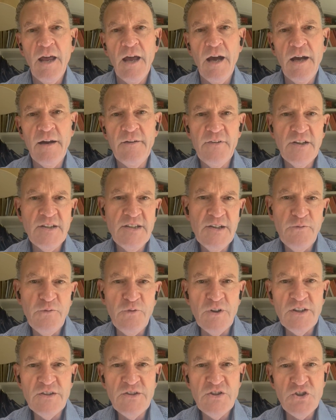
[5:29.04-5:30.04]
of a
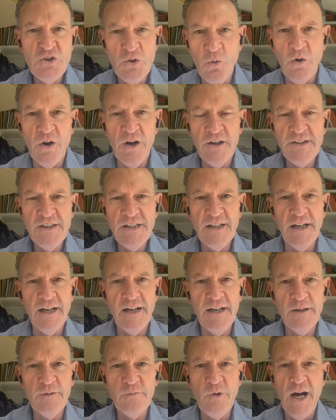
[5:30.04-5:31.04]
different sort,
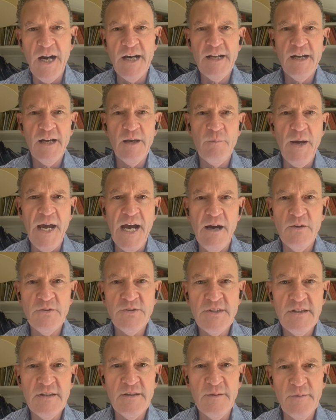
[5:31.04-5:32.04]
writing
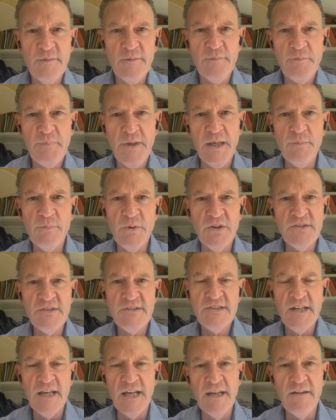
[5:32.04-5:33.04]
about
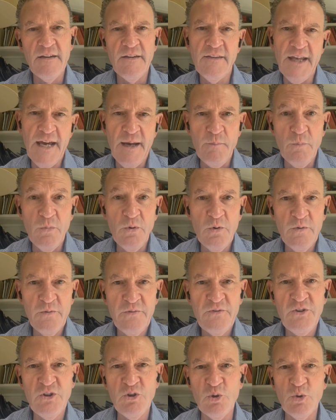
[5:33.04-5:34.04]
peoples that
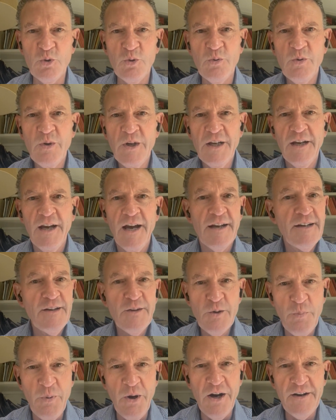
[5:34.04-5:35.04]
moved to
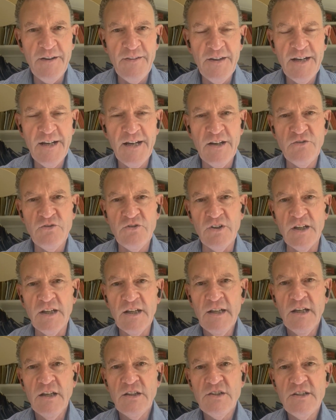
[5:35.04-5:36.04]
another part of the country.
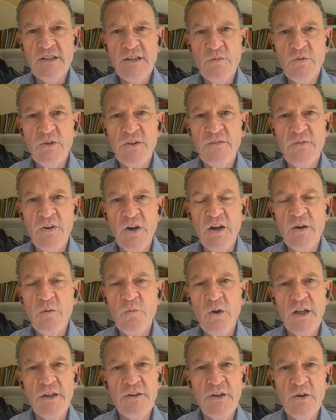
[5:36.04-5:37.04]
She was very
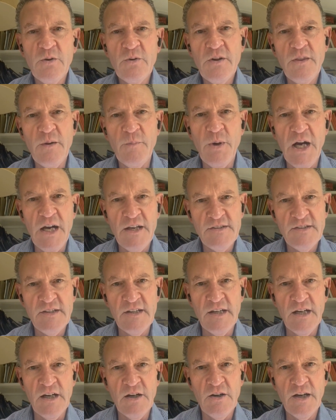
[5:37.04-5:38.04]
well known in the Boston
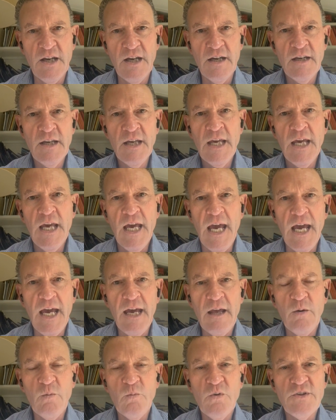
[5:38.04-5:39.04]
area
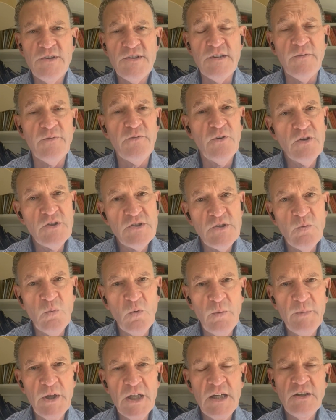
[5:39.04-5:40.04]
and was the first
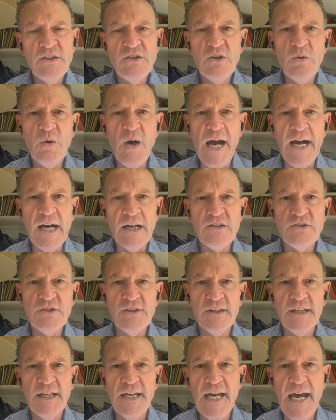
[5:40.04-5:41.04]
woman to
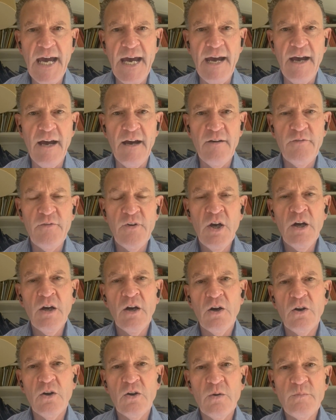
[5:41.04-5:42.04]
actually have
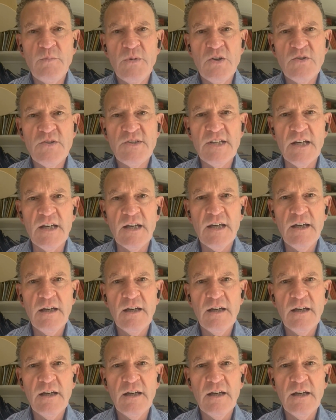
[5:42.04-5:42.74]
her music